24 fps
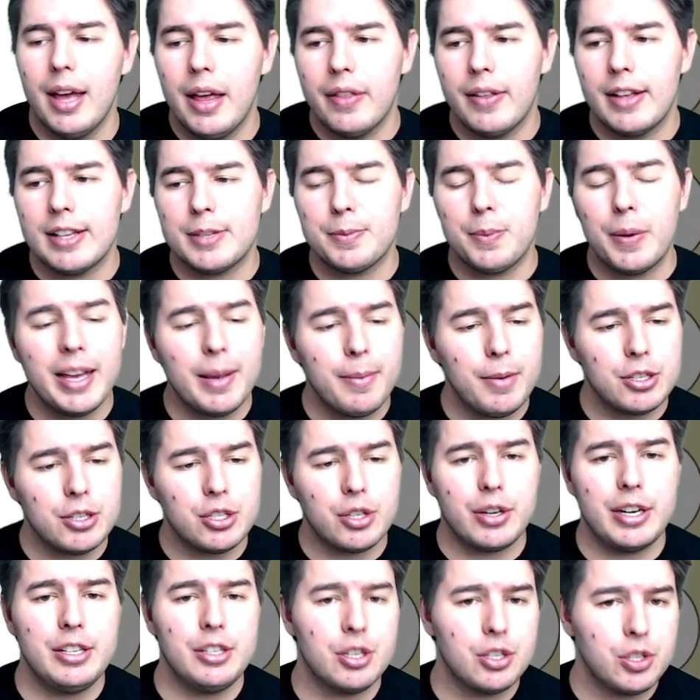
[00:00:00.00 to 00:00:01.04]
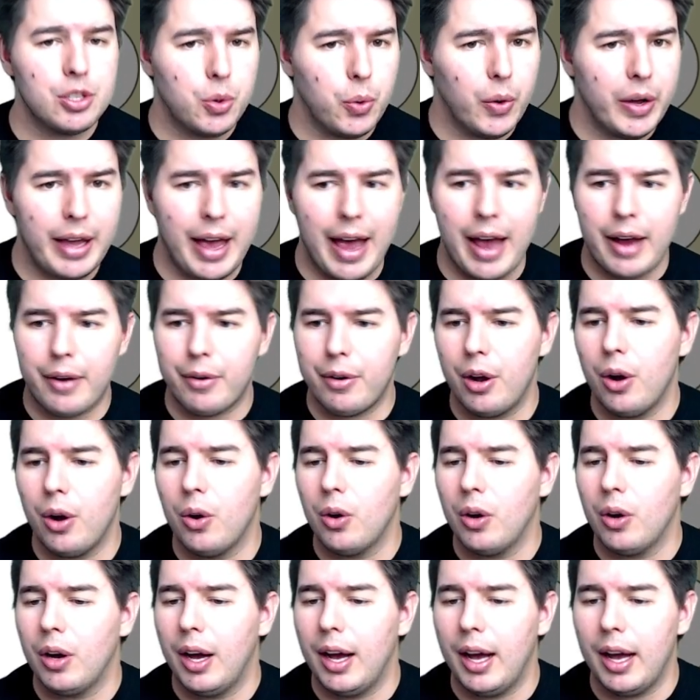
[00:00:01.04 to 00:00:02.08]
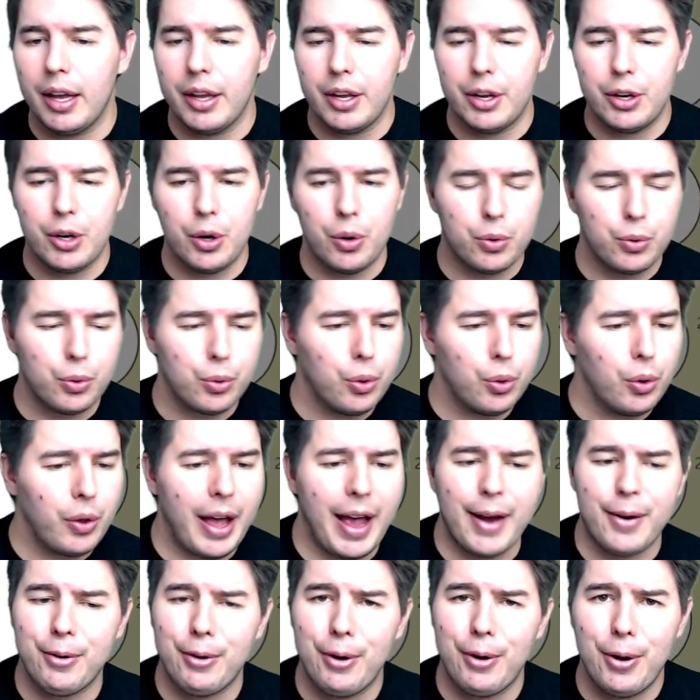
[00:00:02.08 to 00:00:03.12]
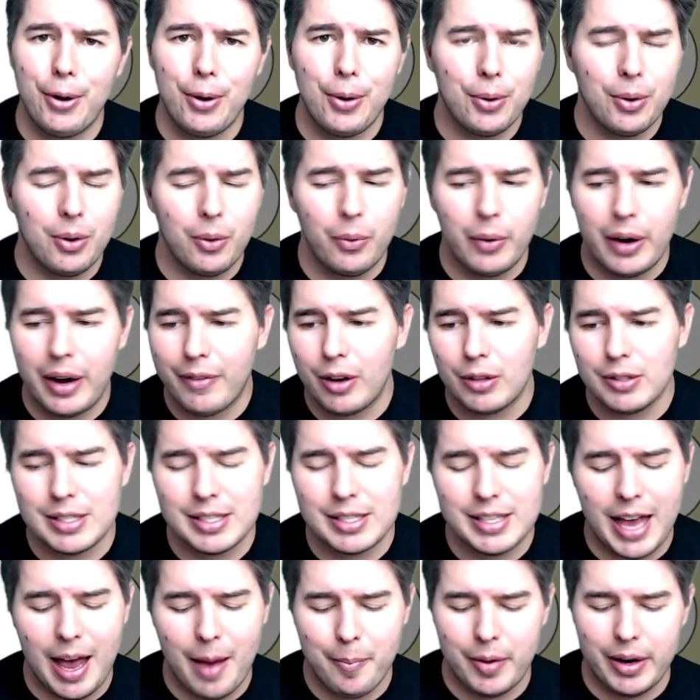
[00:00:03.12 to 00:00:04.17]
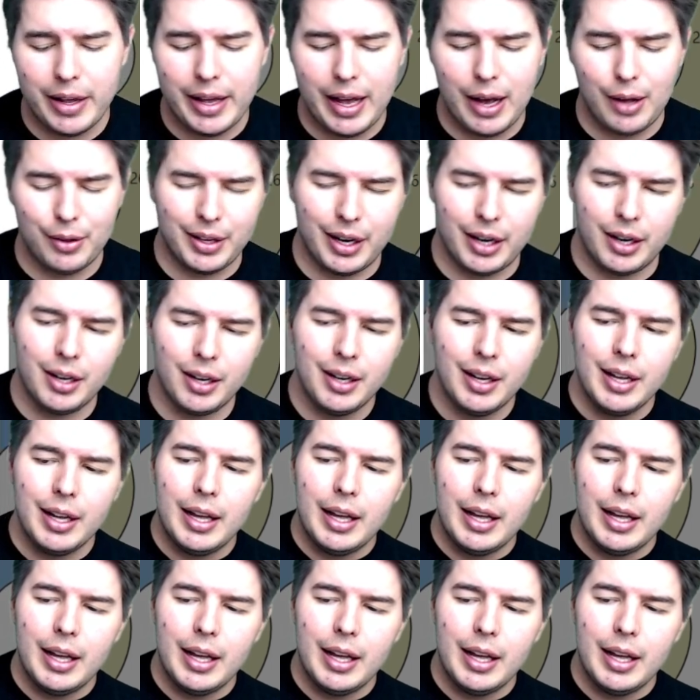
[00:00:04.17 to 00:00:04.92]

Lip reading: that's playing a bunch of creatures, going aggro, Gruul aggro, whatever else is happening out there.